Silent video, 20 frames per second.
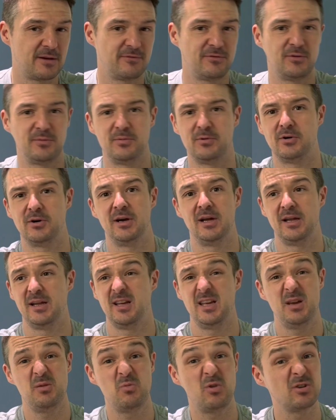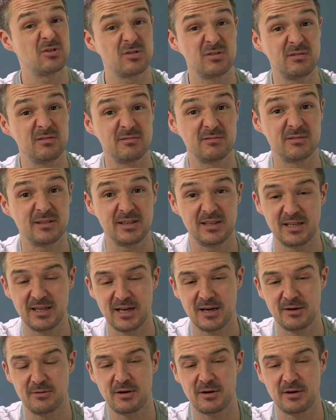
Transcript: but it wasn't. You know,